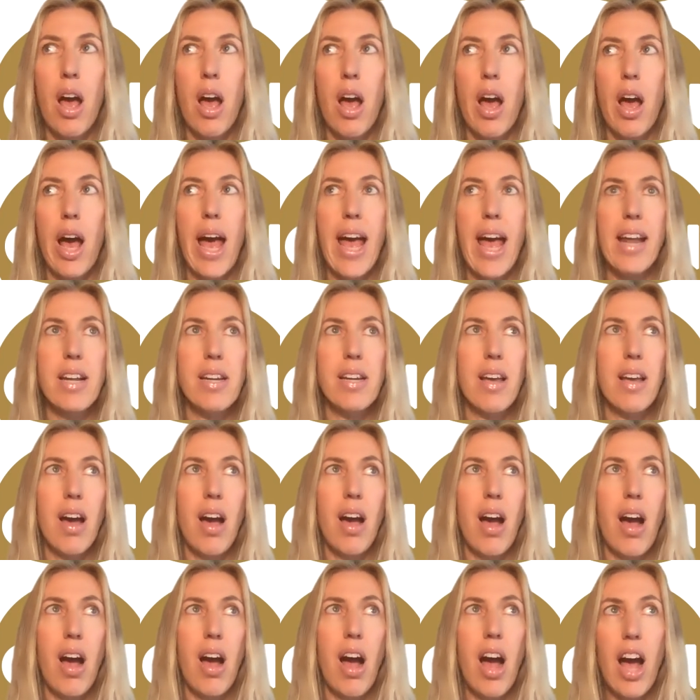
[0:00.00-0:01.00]
And
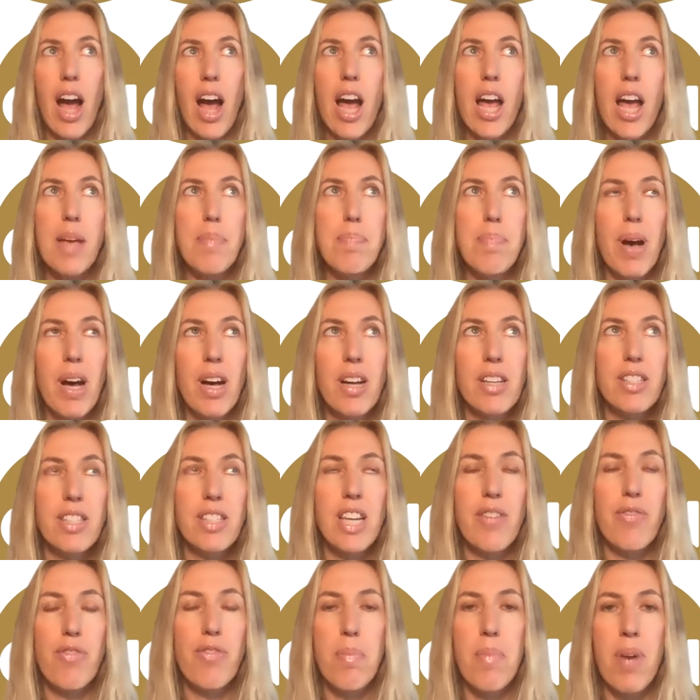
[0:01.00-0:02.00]
I
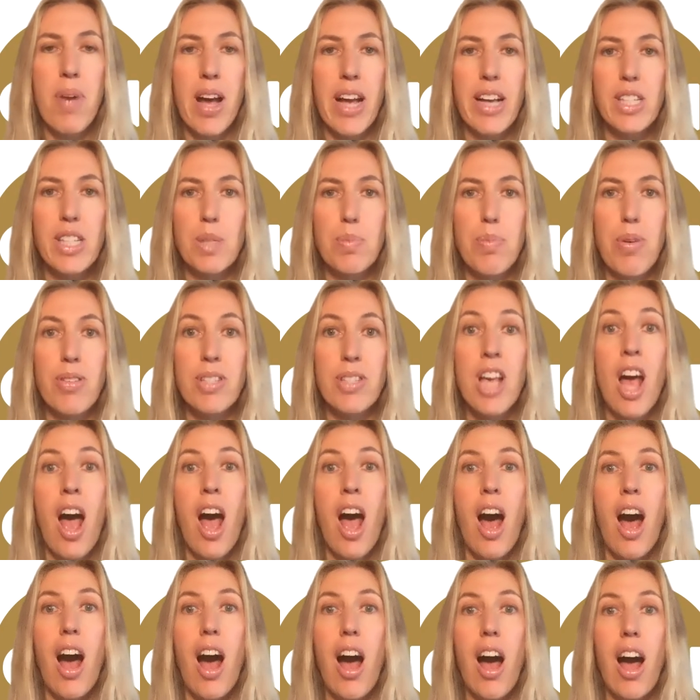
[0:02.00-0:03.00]
personally, from my experience,
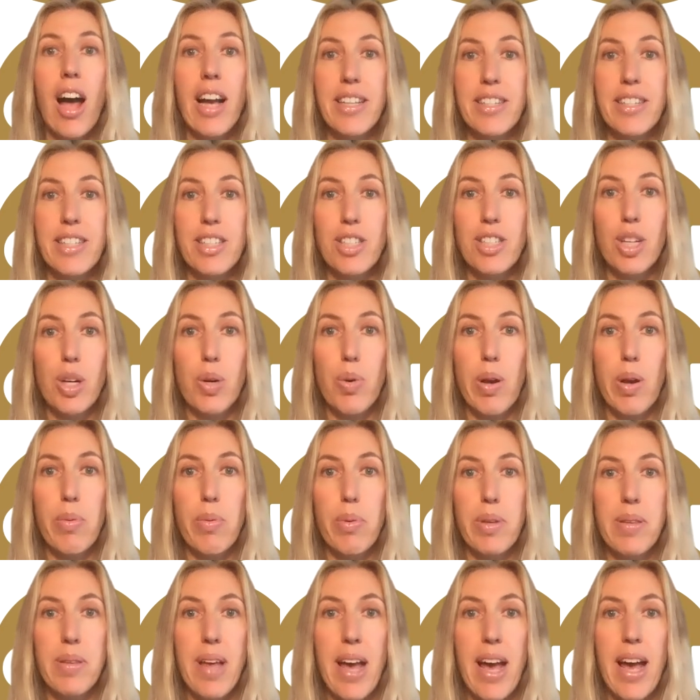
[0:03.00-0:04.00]
I disagree
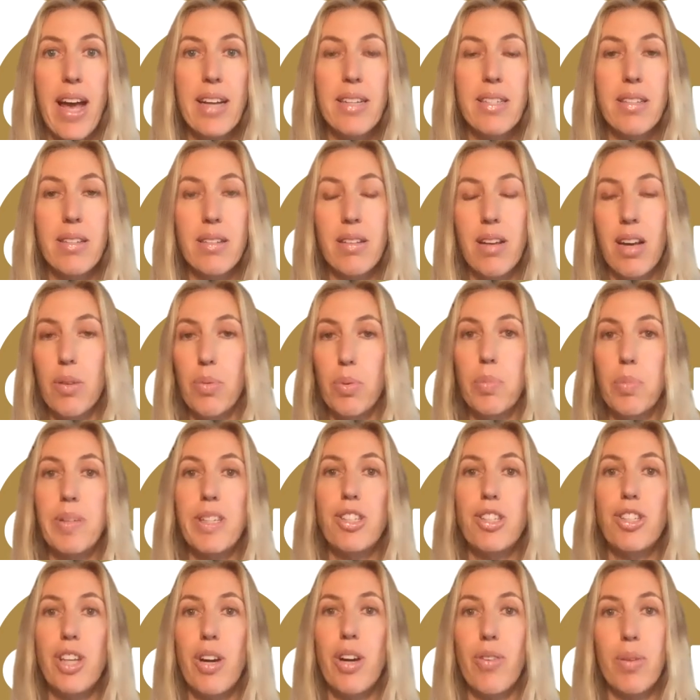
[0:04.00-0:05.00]
with that. And I will be
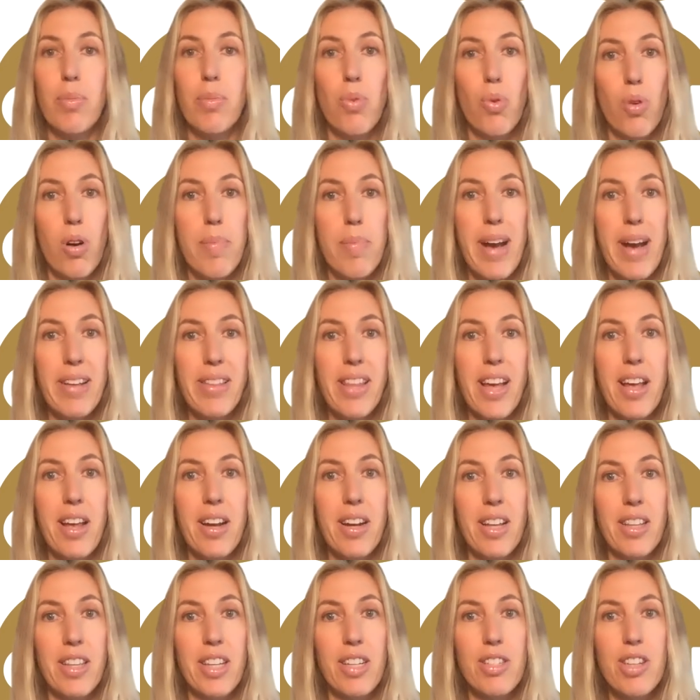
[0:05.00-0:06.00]
sharing more about that
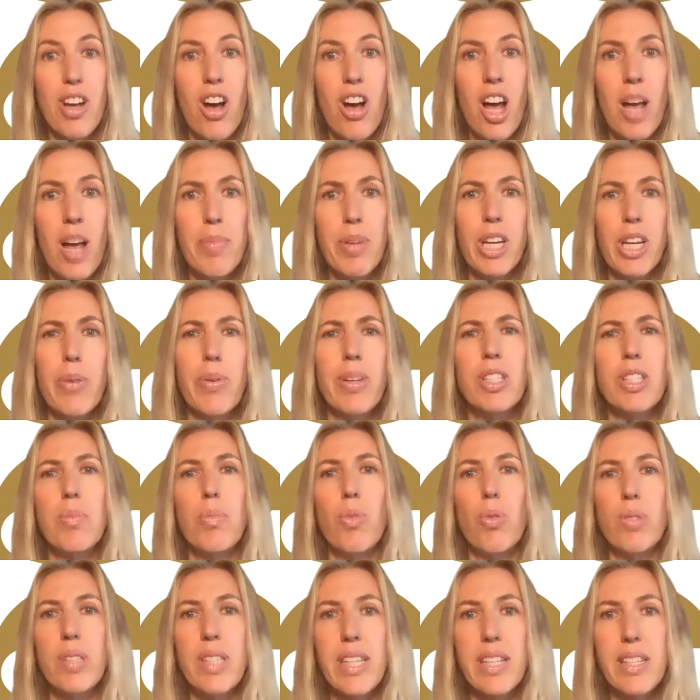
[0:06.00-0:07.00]
another time and going into
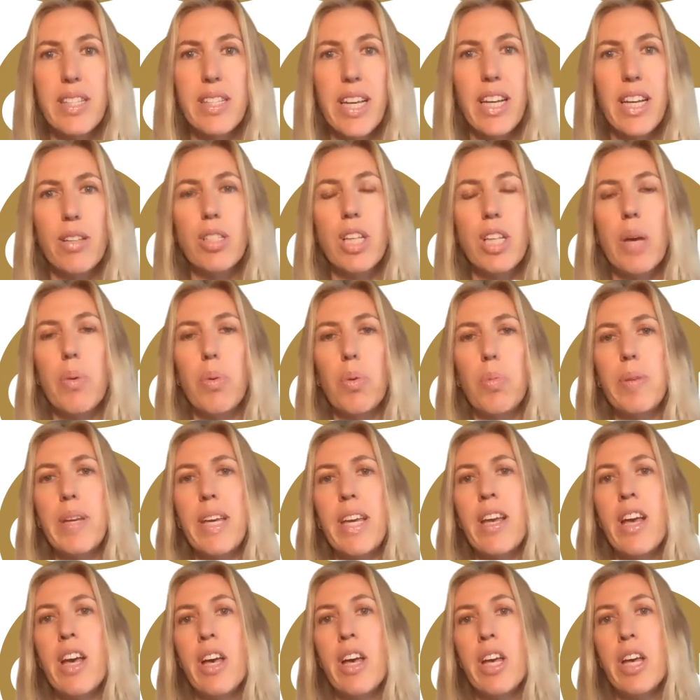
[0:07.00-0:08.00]
more details. I will
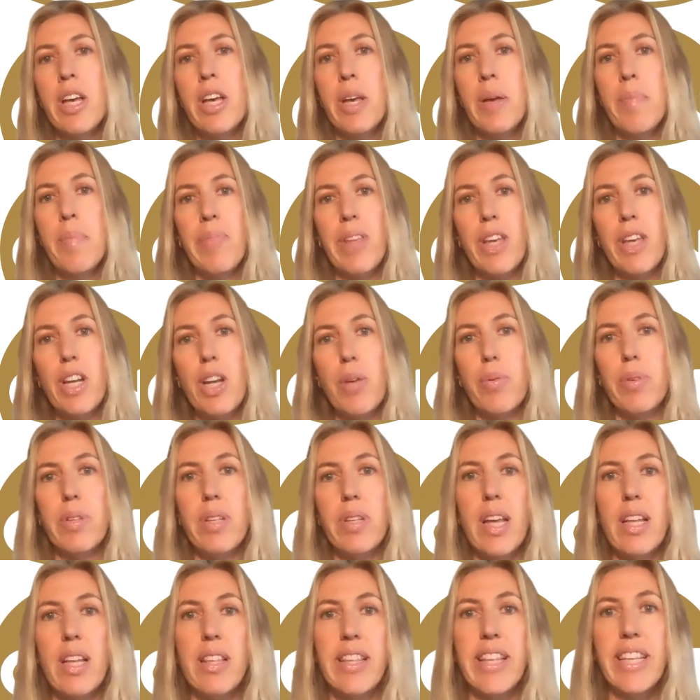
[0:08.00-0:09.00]
be,
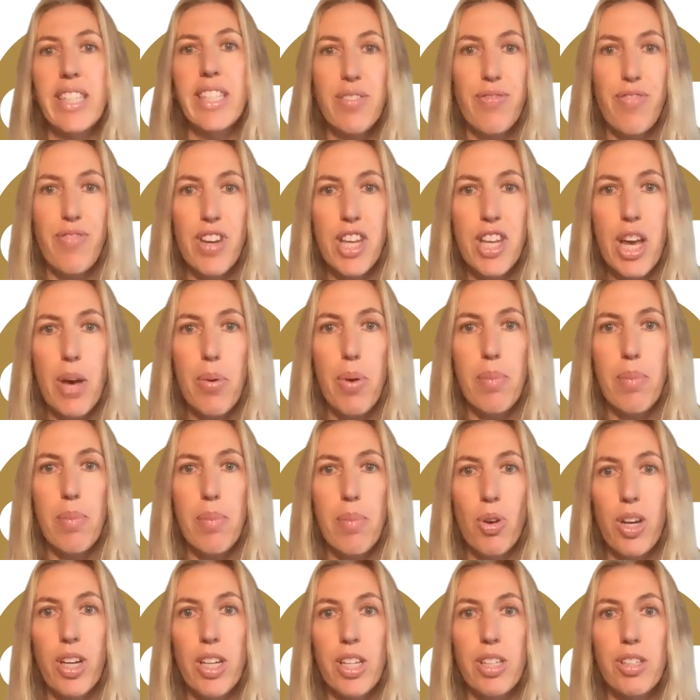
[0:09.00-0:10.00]
in this video, I'm
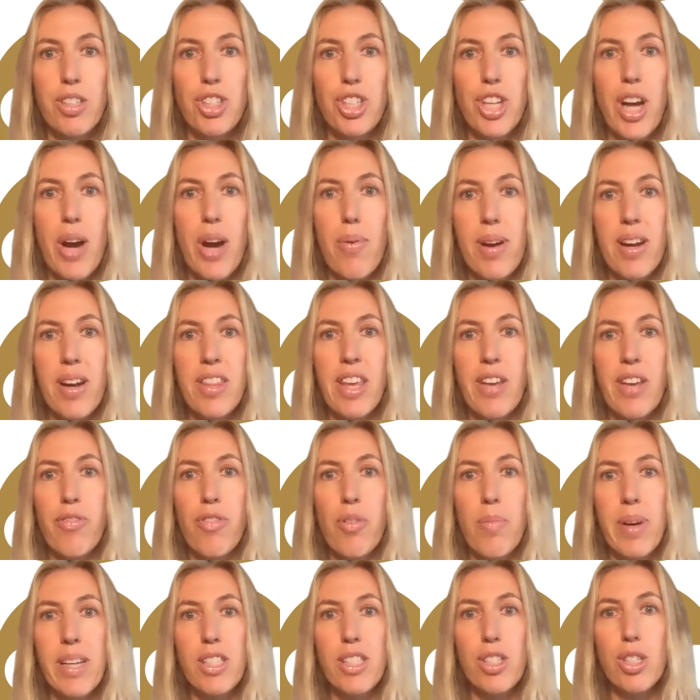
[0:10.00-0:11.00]
not going to share anything
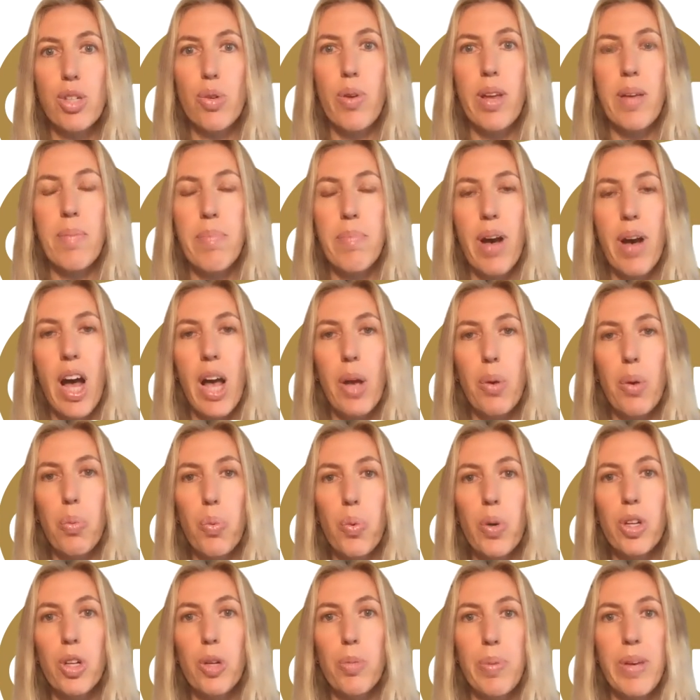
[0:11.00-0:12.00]
from my screen, but I
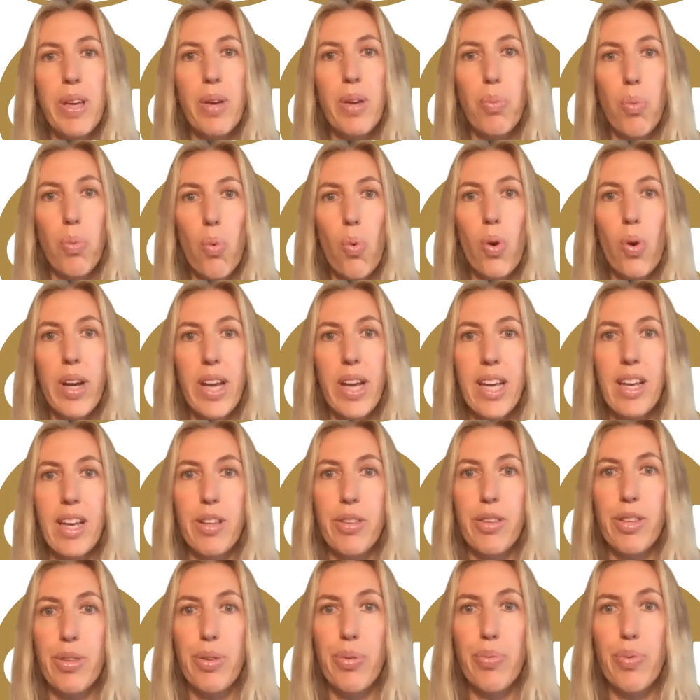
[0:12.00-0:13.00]
will be walking
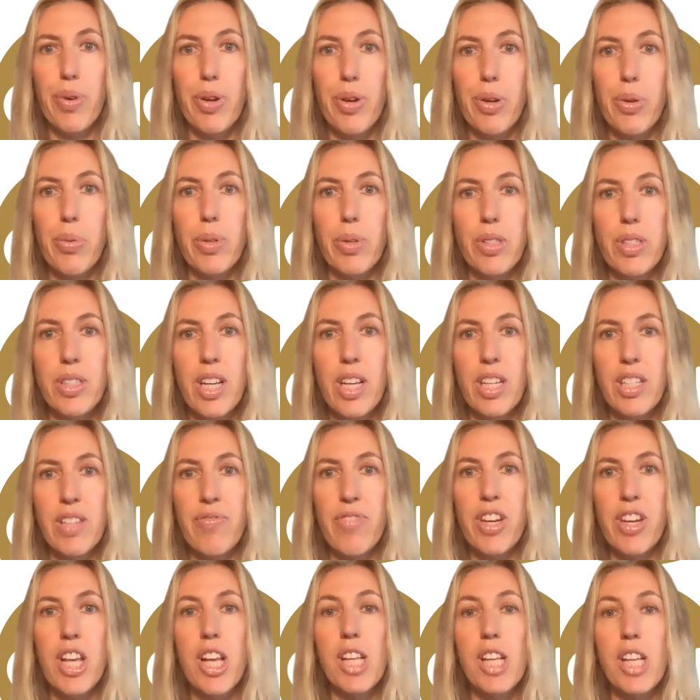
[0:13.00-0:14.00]
through on certain
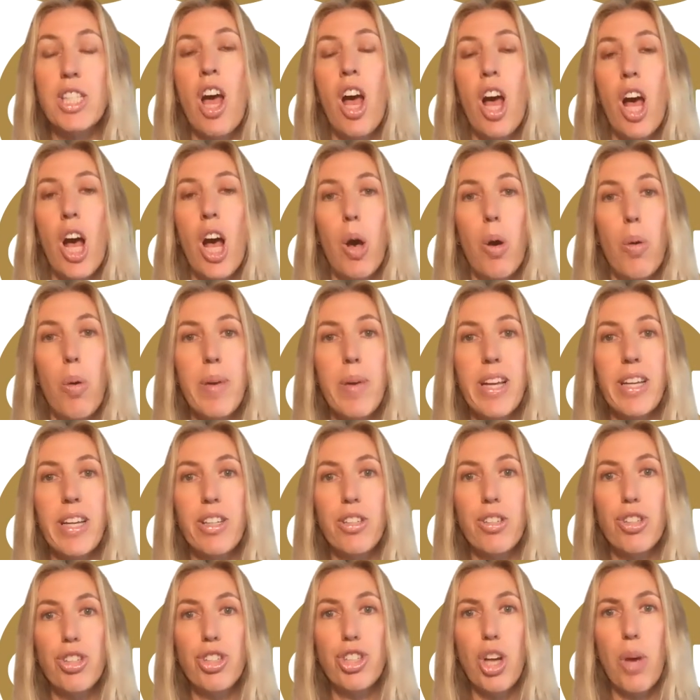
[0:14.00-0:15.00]
videos. I'll be
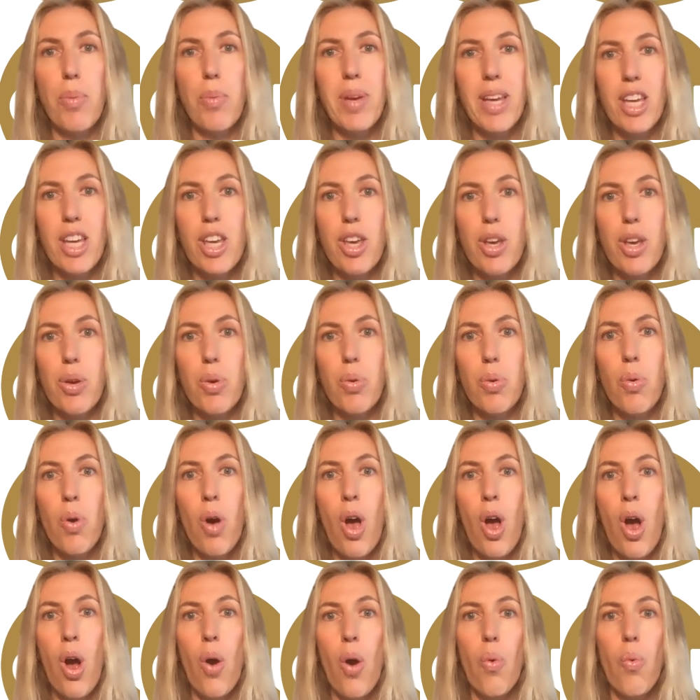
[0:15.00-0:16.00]
showing you
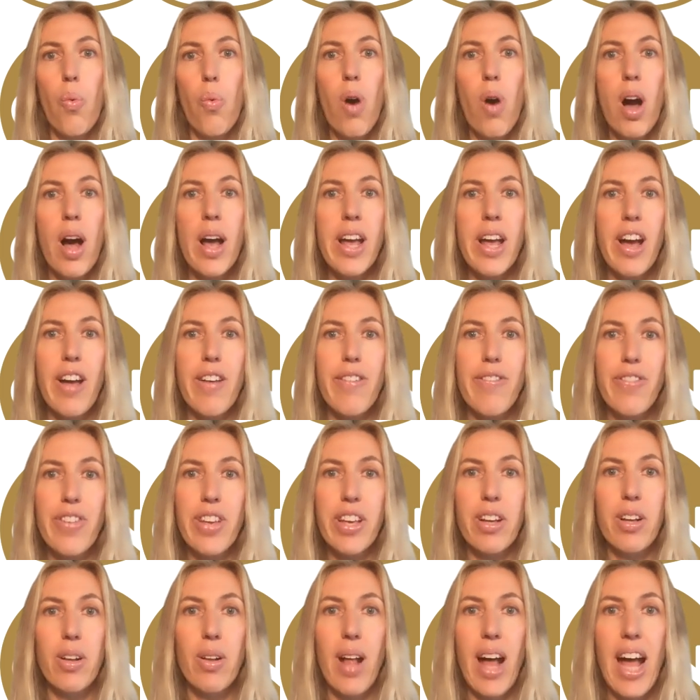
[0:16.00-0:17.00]
why I
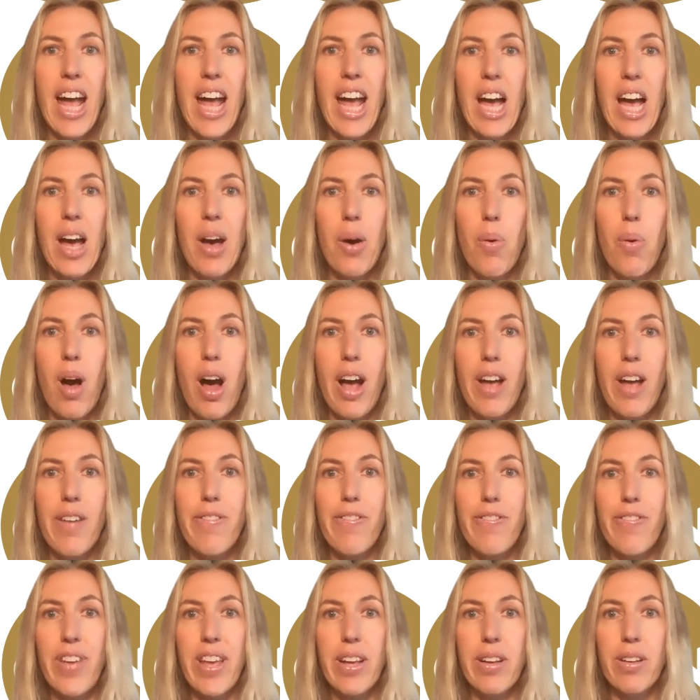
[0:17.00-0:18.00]
feel how I
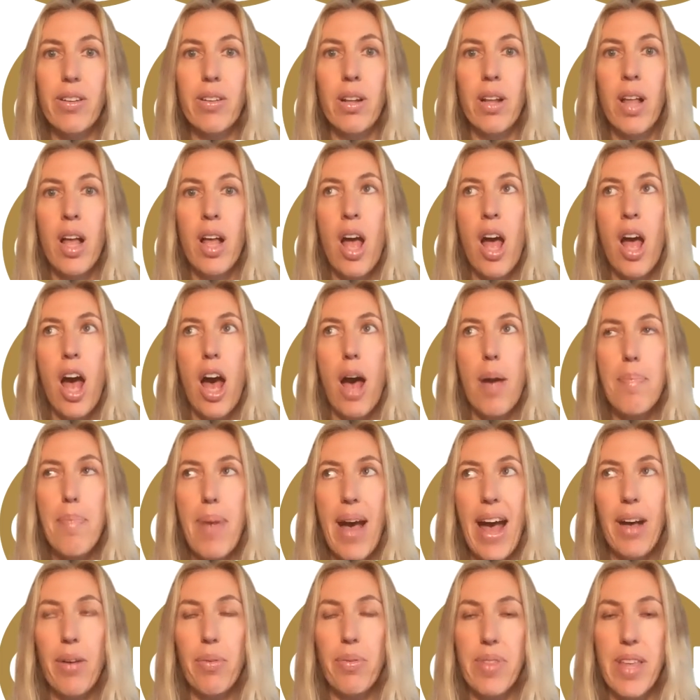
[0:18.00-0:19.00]
feel
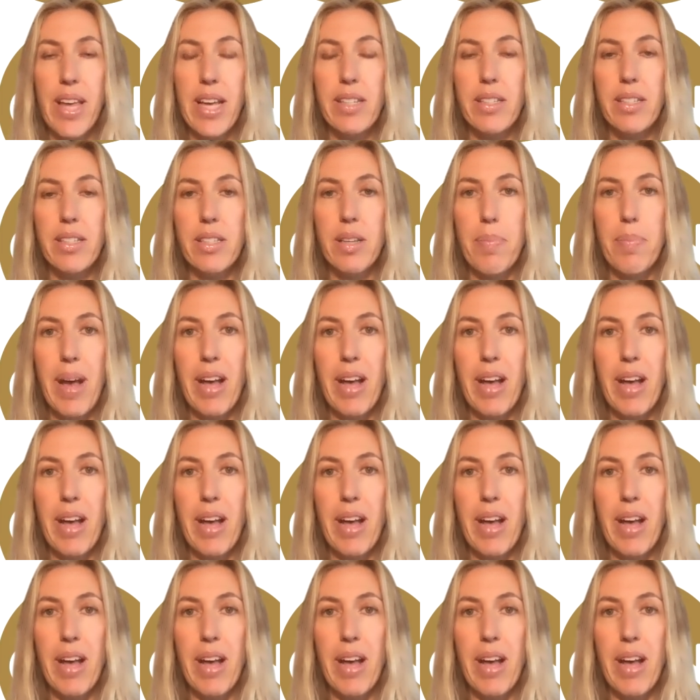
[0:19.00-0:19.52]
about this